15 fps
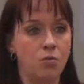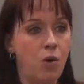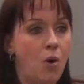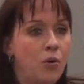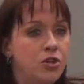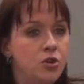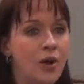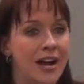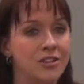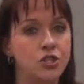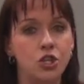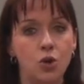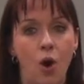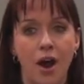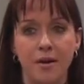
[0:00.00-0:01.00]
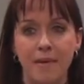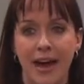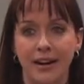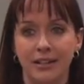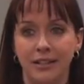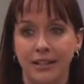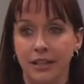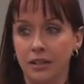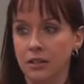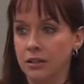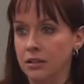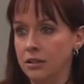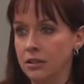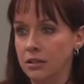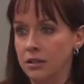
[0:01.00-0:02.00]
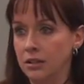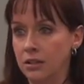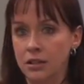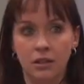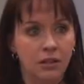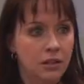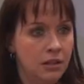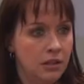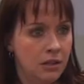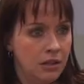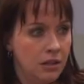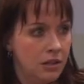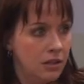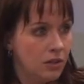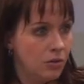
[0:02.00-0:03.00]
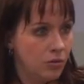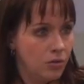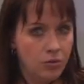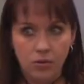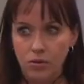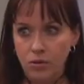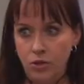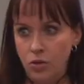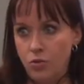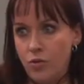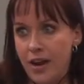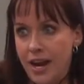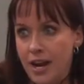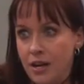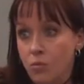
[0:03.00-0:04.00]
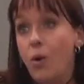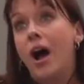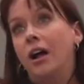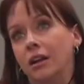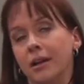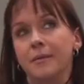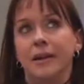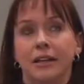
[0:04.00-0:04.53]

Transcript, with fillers: what would you guys do automatically? You'd read. Well, I